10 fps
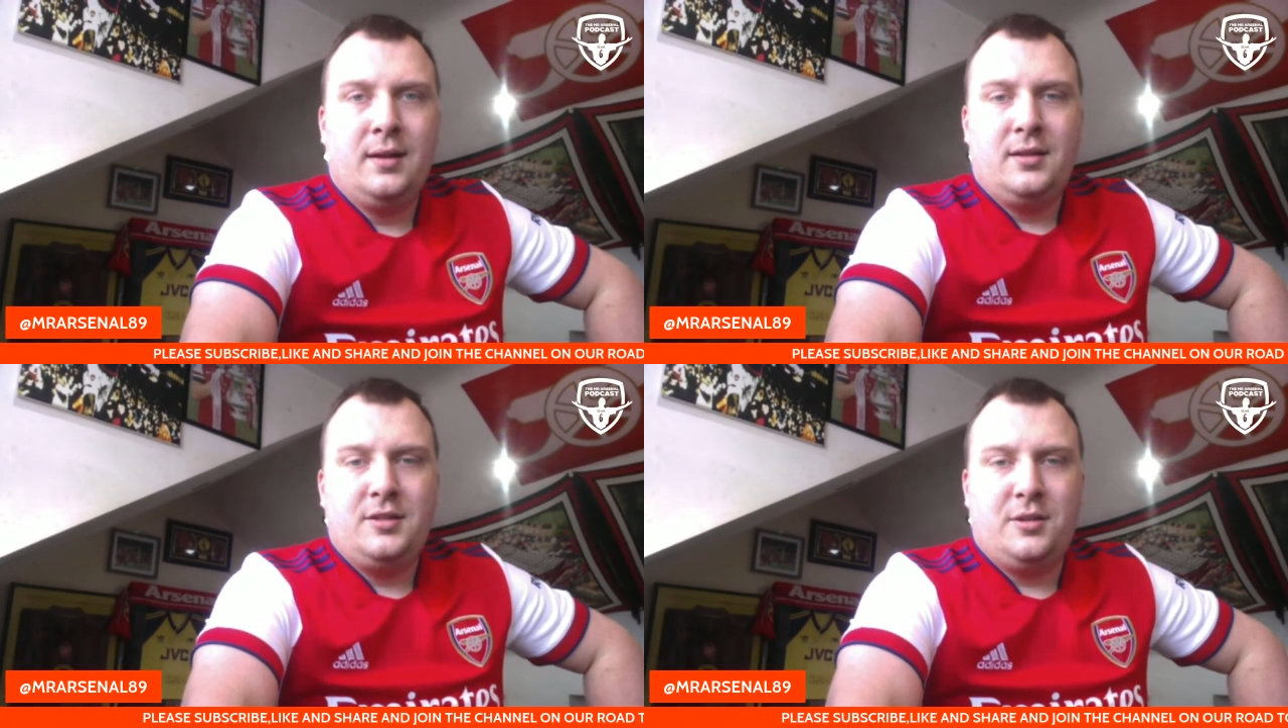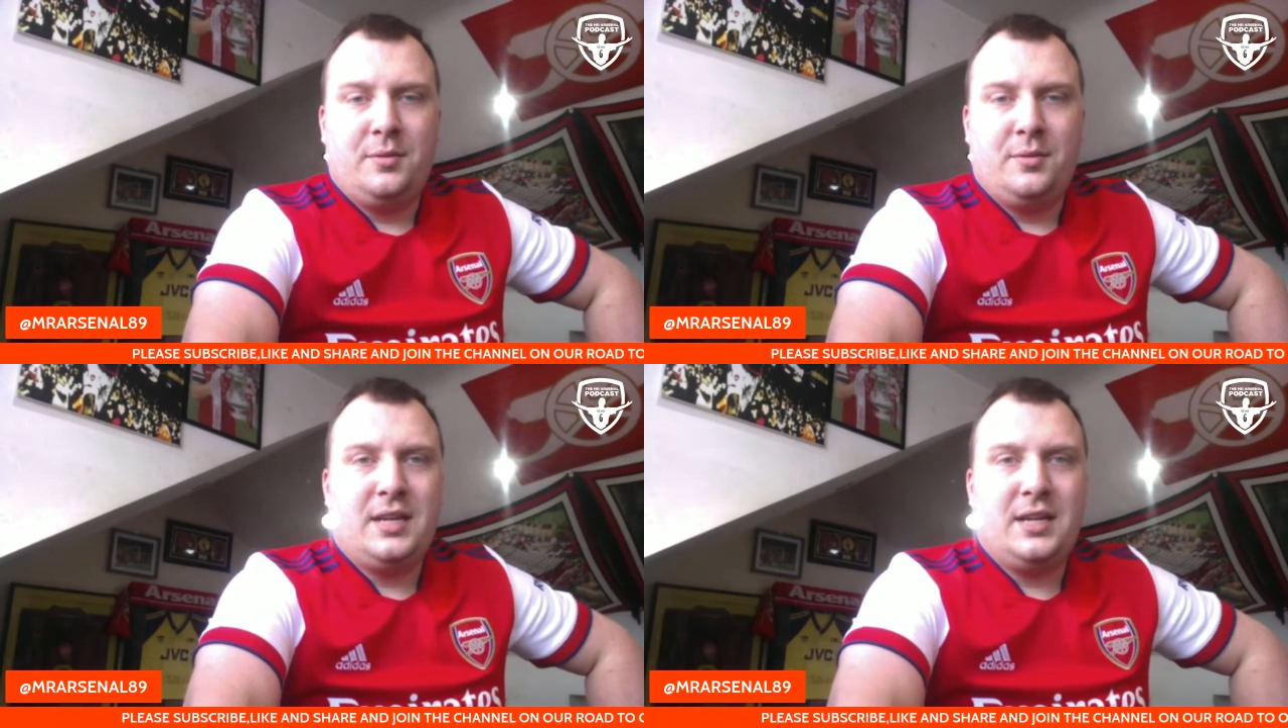So
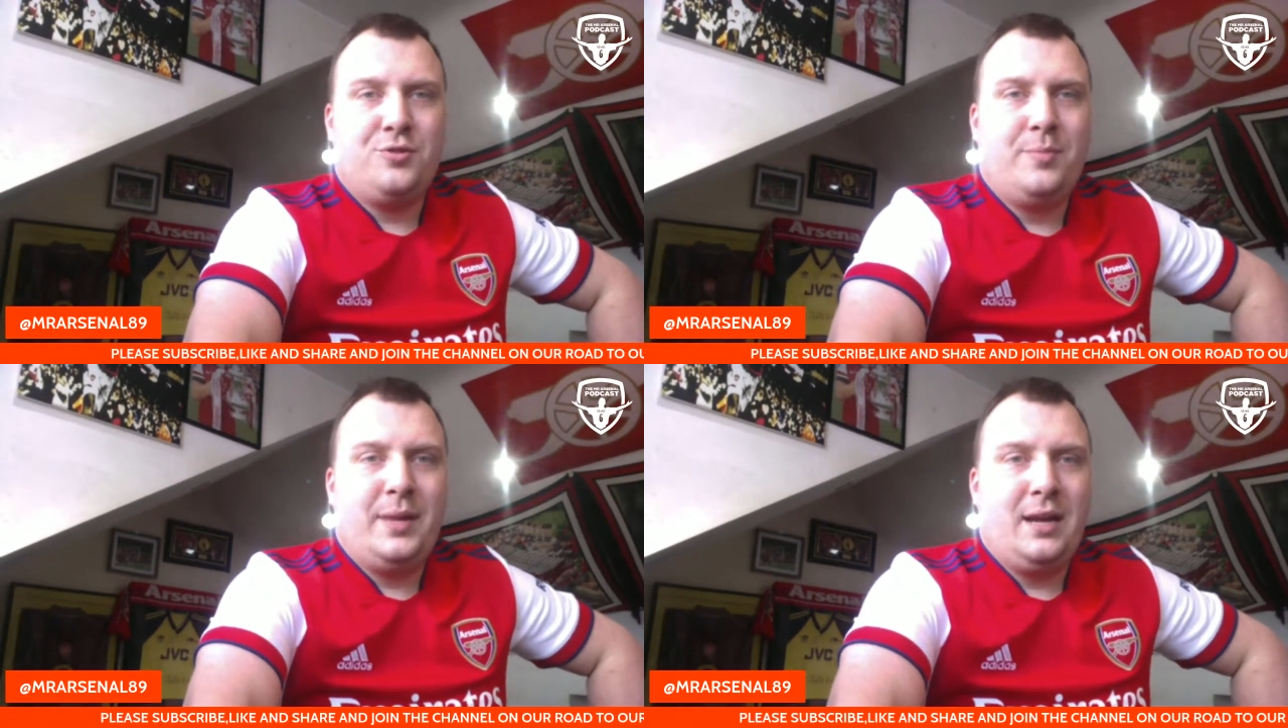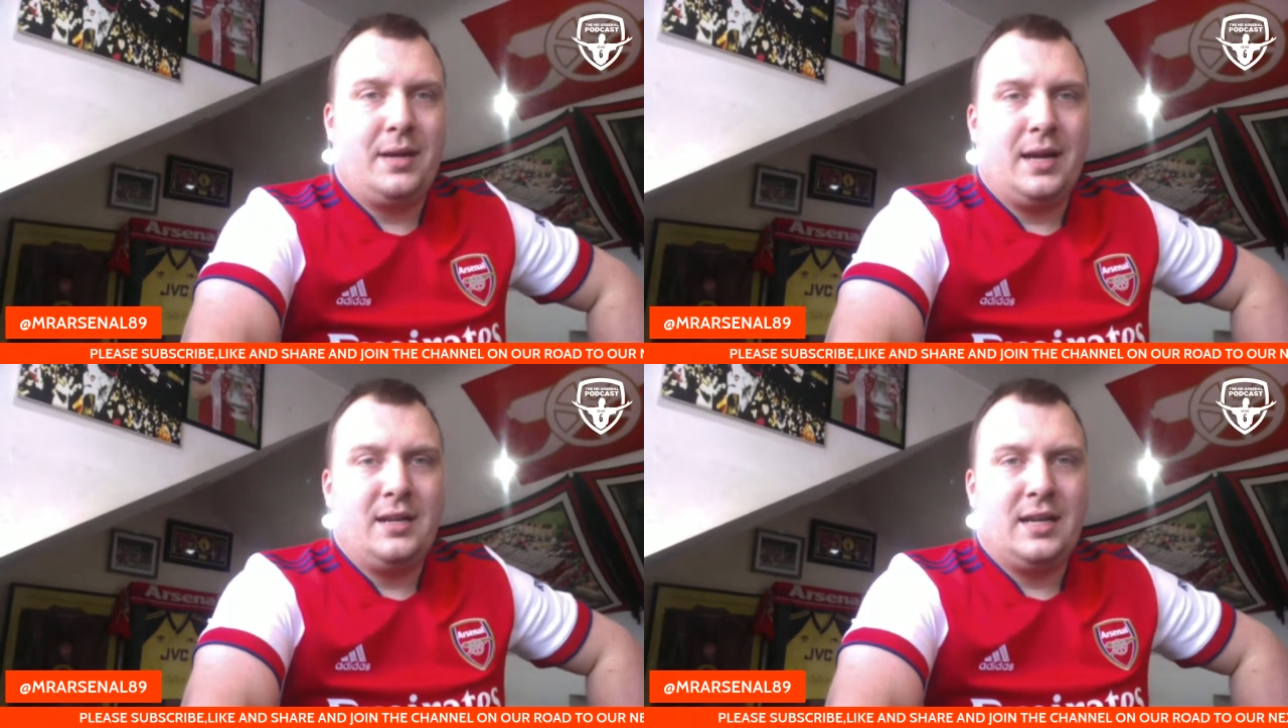potential meet-up
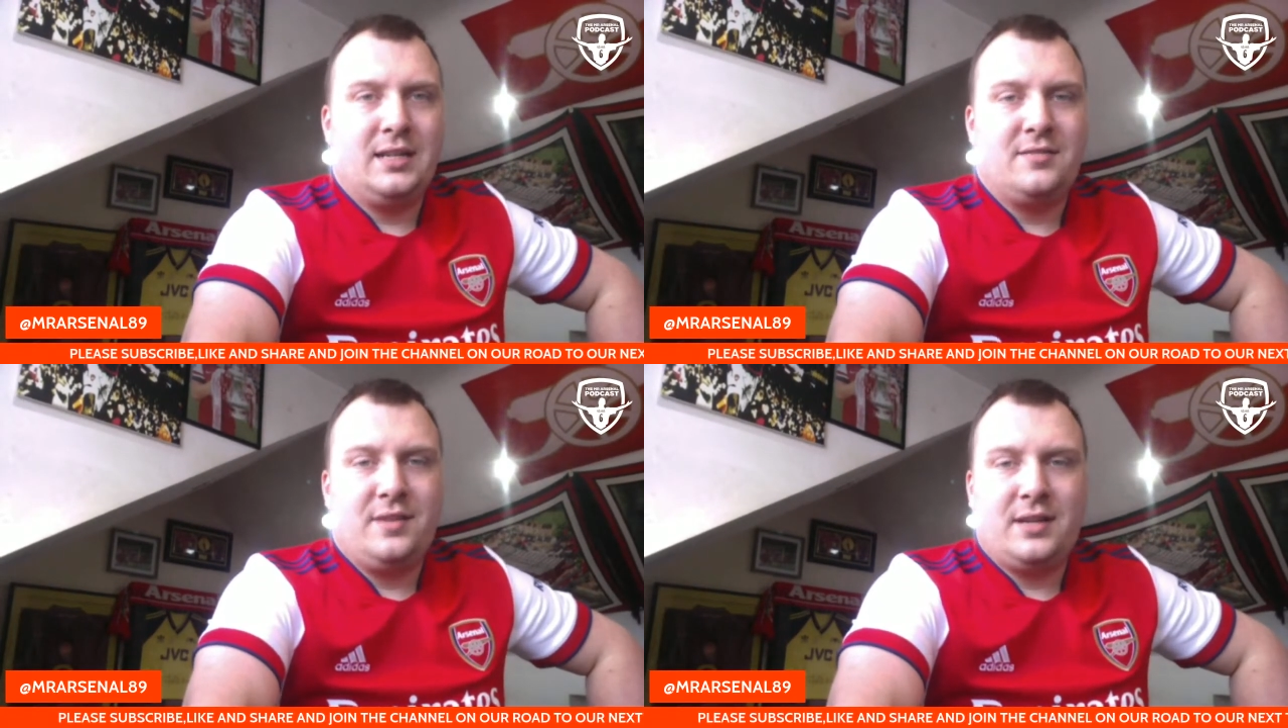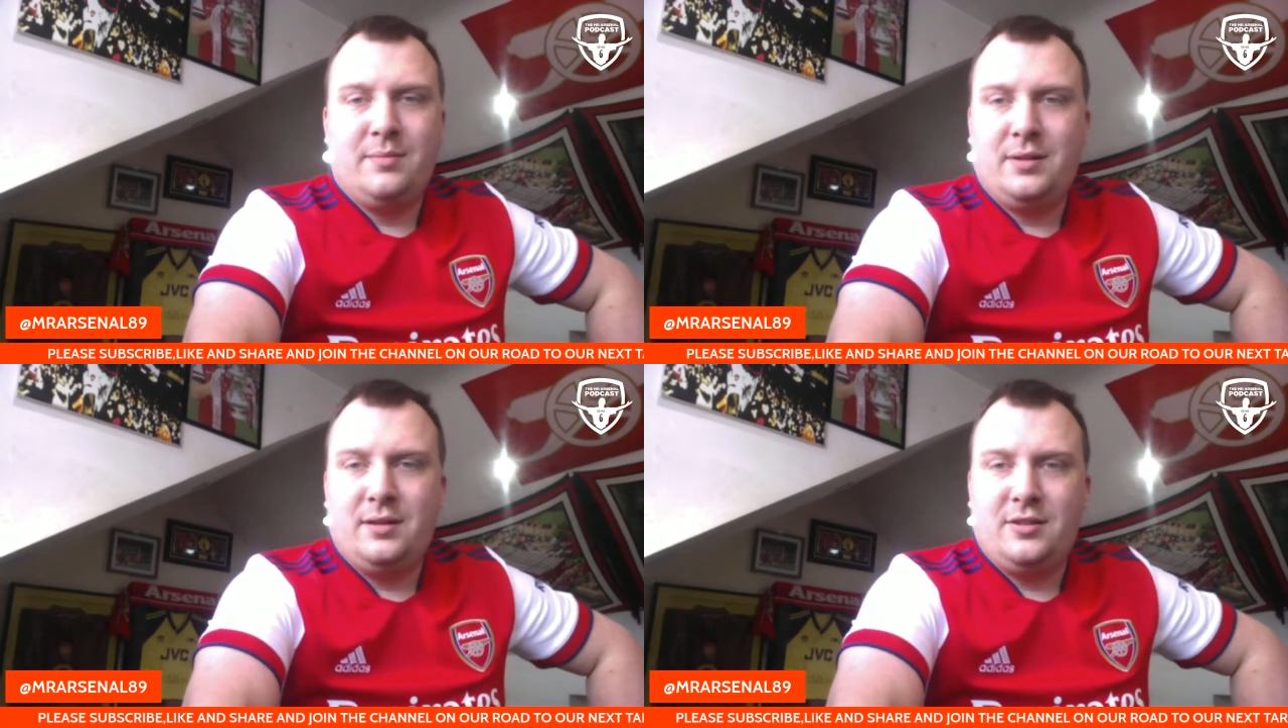again against fucking
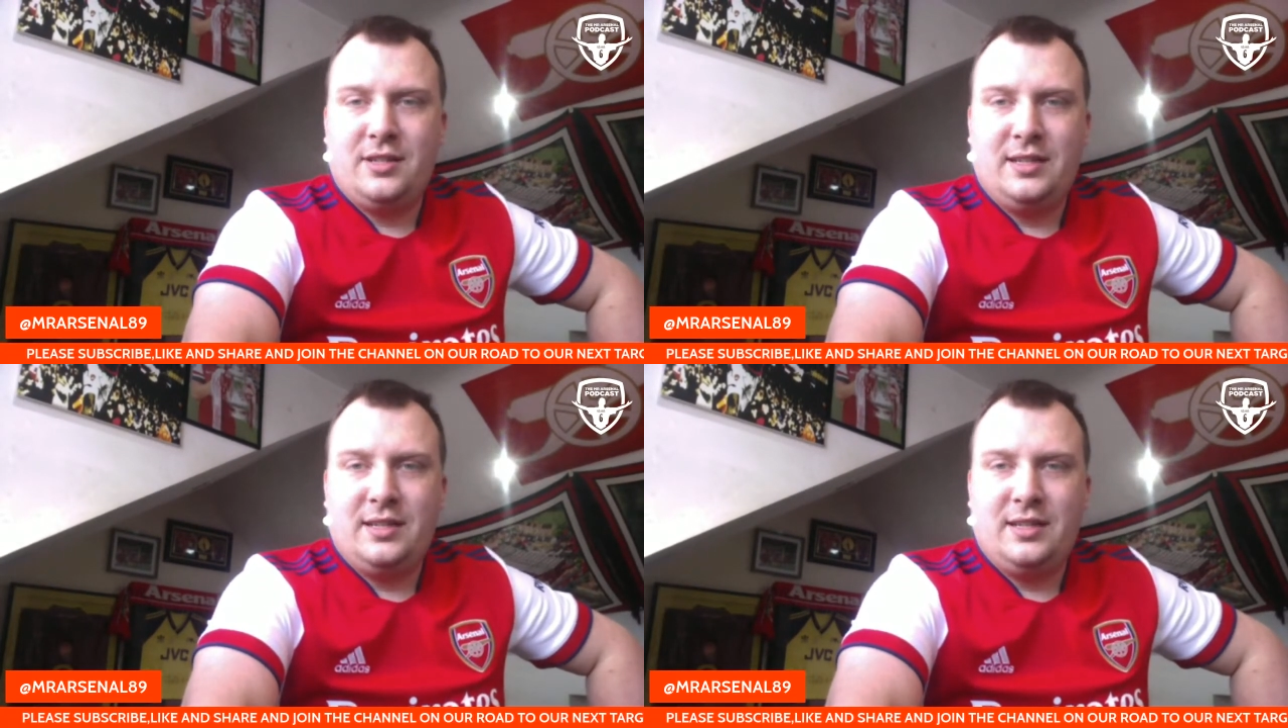Barca.